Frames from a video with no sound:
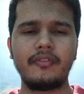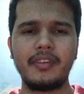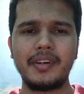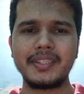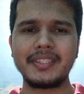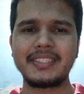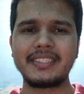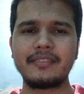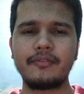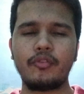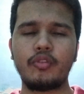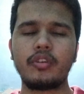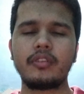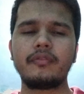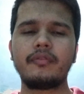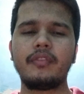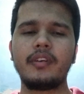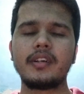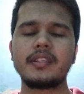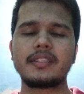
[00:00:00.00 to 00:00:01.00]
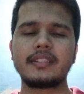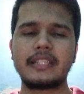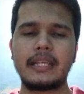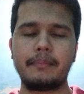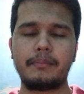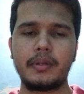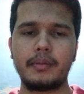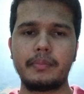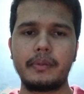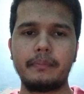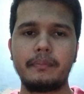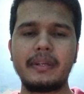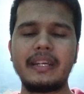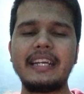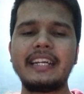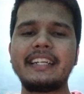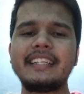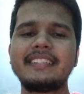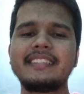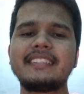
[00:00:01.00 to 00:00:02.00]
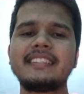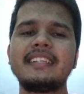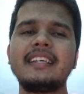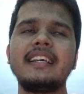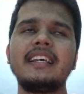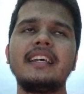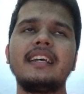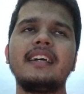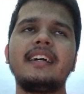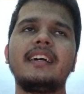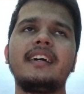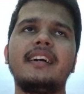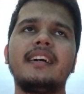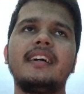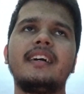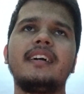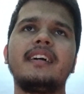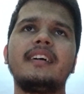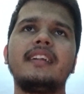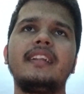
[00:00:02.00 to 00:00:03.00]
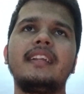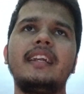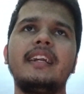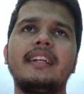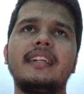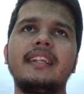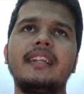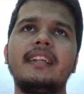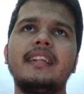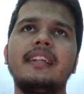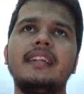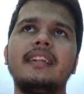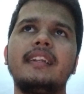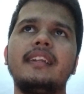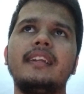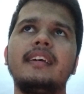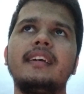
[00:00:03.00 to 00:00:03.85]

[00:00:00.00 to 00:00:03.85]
First, for first sample paper it is little